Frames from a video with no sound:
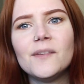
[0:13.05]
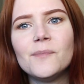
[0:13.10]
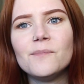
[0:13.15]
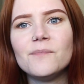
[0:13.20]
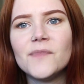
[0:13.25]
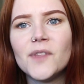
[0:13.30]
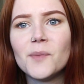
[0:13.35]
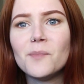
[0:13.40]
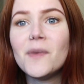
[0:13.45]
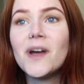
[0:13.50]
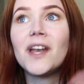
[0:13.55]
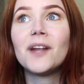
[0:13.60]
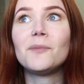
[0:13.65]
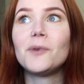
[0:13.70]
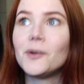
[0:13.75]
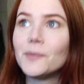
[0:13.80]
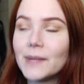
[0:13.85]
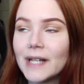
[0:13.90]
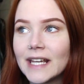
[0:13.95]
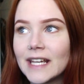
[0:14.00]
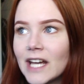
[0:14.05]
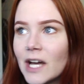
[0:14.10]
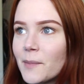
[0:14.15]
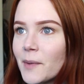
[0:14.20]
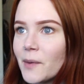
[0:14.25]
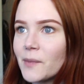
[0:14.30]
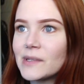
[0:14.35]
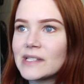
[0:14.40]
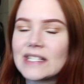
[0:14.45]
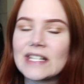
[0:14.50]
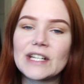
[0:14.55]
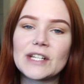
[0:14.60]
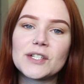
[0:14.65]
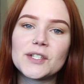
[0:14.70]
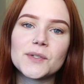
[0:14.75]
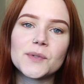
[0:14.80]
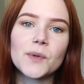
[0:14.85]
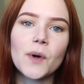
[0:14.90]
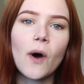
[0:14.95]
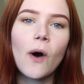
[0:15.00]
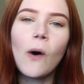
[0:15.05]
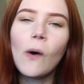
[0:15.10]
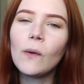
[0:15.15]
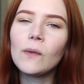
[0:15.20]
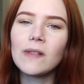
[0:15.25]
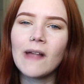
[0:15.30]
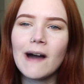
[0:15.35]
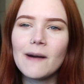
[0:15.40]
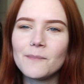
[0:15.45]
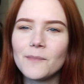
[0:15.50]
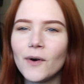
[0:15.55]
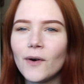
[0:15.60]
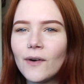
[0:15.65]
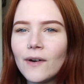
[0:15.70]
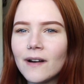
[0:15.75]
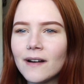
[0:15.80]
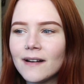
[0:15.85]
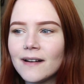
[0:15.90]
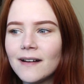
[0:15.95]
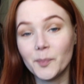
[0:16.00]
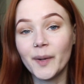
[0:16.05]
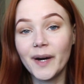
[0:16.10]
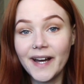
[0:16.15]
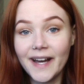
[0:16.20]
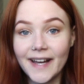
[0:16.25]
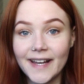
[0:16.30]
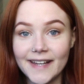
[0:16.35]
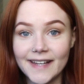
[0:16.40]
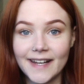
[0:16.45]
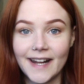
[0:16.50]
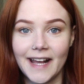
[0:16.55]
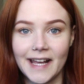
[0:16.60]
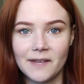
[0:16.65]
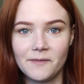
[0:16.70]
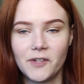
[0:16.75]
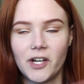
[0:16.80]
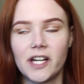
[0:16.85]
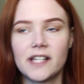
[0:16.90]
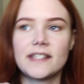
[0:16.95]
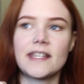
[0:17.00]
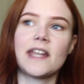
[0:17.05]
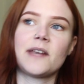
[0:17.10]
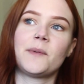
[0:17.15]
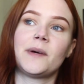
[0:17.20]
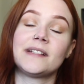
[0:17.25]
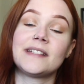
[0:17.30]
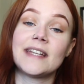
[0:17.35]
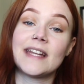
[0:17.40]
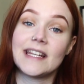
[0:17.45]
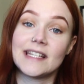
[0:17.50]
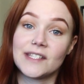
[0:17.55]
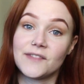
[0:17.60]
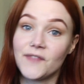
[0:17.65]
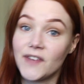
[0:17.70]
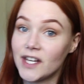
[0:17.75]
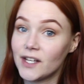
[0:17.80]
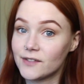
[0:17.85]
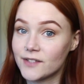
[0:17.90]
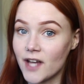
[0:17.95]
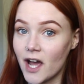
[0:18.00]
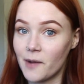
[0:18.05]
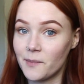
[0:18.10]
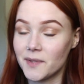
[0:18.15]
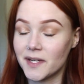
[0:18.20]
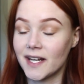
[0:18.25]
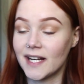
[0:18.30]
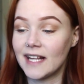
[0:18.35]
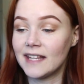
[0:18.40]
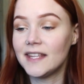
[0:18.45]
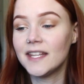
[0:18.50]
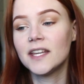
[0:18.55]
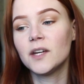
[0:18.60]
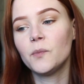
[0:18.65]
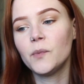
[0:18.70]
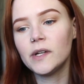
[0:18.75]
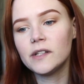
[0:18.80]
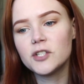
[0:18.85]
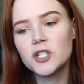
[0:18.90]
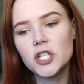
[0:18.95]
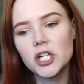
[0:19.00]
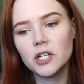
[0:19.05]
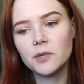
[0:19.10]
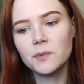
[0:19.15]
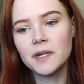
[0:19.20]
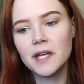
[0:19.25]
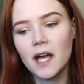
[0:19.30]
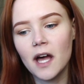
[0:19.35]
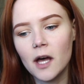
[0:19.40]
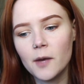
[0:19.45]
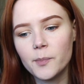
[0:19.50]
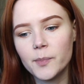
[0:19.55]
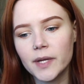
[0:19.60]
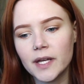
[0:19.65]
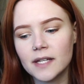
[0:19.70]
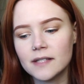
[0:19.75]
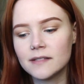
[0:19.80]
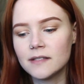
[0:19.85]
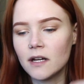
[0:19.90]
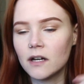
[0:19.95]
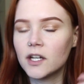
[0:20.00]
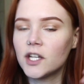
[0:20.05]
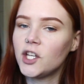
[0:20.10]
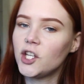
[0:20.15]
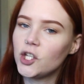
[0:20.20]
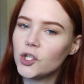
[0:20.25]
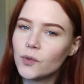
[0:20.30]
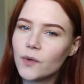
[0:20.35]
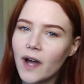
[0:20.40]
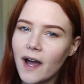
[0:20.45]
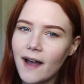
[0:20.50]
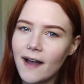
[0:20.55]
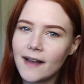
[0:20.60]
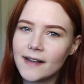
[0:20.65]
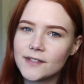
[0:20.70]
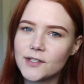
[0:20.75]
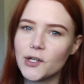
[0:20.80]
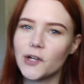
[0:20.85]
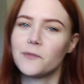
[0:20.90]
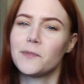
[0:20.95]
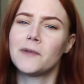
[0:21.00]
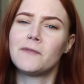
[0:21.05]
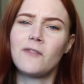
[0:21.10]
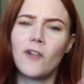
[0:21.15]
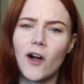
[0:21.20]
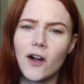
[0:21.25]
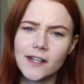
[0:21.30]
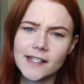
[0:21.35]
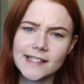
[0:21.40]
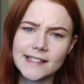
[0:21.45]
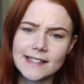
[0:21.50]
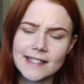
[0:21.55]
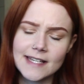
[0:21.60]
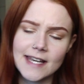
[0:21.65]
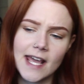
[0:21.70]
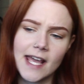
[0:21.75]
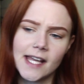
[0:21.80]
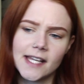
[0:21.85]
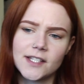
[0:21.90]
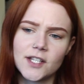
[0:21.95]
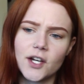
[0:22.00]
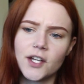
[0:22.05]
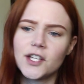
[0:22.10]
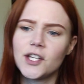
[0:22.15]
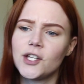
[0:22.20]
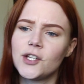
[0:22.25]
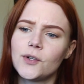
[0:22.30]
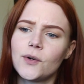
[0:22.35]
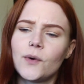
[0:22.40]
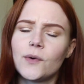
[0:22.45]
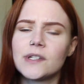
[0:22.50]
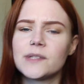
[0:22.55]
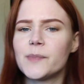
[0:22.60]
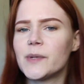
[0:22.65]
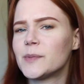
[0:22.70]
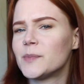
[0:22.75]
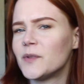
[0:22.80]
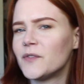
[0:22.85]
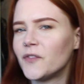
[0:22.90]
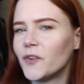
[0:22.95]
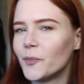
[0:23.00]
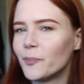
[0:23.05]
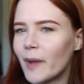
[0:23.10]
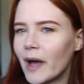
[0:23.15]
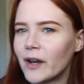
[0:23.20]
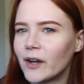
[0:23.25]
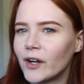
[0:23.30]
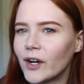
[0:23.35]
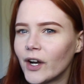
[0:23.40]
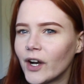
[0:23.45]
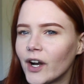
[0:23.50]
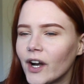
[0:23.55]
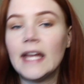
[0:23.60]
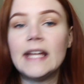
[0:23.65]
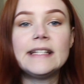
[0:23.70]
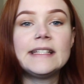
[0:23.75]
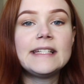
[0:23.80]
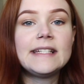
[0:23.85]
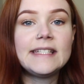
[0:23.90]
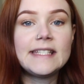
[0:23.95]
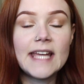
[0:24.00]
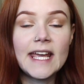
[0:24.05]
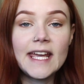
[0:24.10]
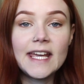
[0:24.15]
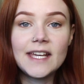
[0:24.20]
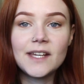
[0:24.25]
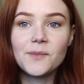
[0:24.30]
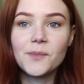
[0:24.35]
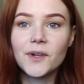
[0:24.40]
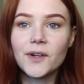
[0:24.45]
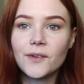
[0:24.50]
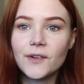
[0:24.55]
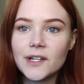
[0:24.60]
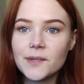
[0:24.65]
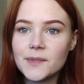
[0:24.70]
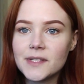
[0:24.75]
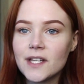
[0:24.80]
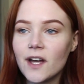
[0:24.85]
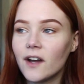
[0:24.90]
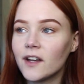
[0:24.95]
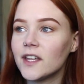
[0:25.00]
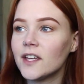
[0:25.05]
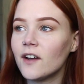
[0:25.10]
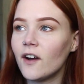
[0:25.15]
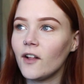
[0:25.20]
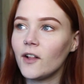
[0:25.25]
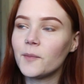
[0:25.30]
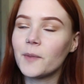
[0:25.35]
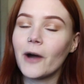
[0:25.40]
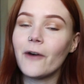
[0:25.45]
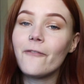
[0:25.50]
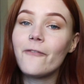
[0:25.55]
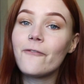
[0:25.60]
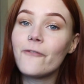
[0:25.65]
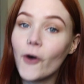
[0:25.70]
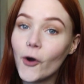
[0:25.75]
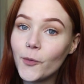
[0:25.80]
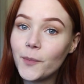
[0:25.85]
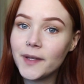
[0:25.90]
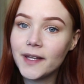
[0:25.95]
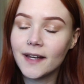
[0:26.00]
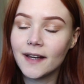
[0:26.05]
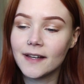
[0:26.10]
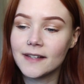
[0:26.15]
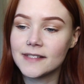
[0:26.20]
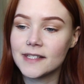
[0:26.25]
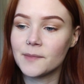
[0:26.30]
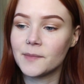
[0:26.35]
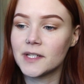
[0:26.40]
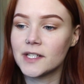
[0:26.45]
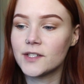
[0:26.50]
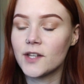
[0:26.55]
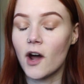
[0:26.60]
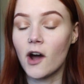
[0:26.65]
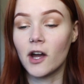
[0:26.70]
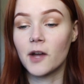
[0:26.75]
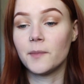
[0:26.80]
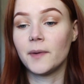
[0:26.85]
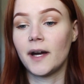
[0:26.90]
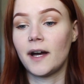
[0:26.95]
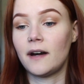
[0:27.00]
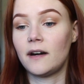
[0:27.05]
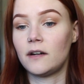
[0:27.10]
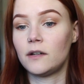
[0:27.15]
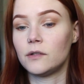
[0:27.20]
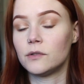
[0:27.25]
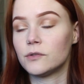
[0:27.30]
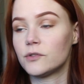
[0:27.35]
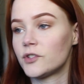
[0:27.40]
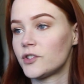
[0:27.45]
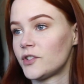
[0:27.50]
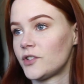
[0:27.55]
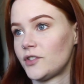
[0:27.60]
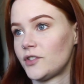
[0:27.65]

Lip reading: minimal makeup. I was gonna do a whole lot more, but I am very excited about today's video topic, and I think it will cheer me up because talking to you guys, I've been vlogging today. Talking to you always makes me feel better. And today we're going to be talking all about phobias. I'm gonna talk about,